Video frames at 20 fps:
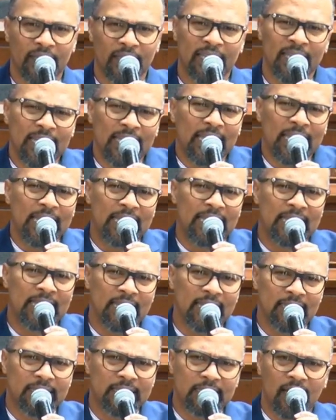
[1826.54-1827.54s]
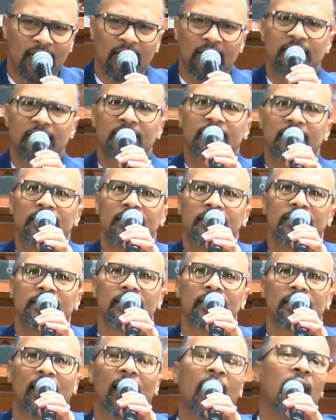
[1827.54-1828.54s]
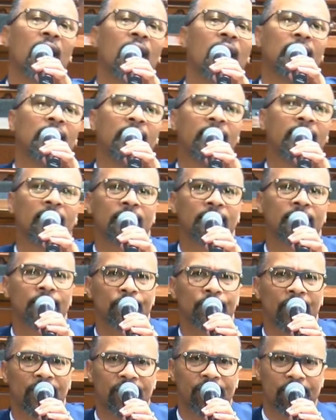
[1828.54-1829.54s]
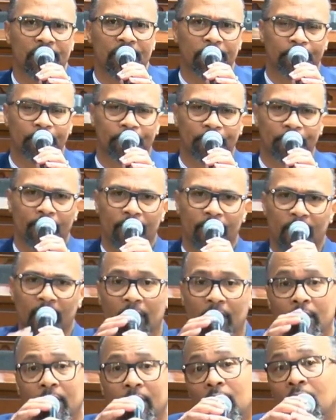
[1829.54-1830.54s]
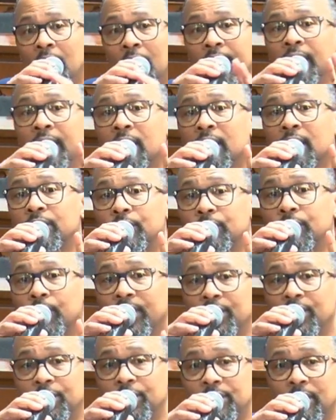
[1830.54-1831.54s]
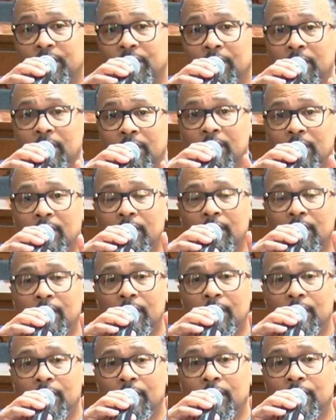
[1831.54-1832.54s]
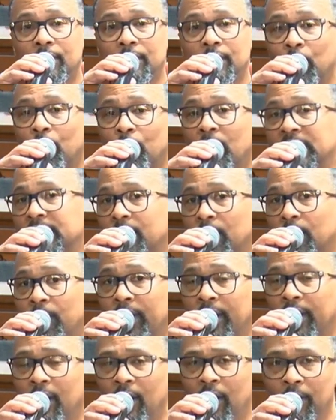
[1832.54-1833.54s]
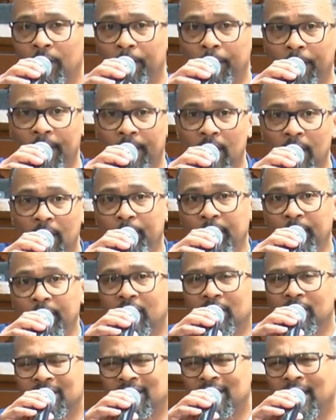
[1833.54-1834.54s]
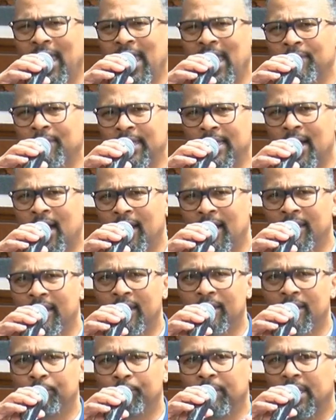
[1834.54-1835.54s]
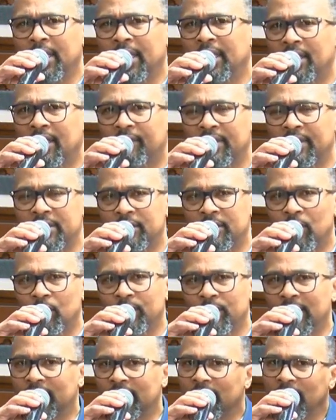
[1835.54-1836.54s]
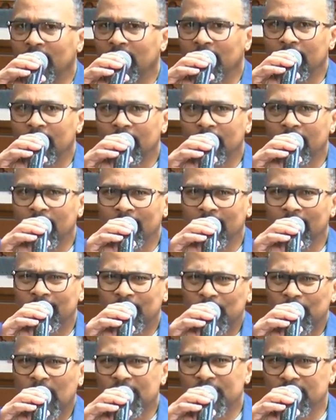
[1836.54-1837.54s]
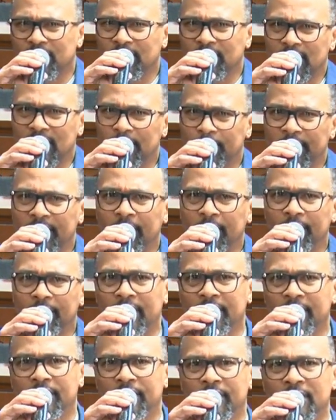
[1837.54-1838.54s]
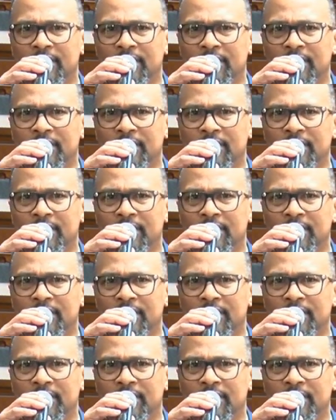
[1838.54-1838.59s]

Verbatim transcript: He gives us an illustration, an illustration to what's going on. Because every now and then, many of us don't get the in instructions that's been given to us.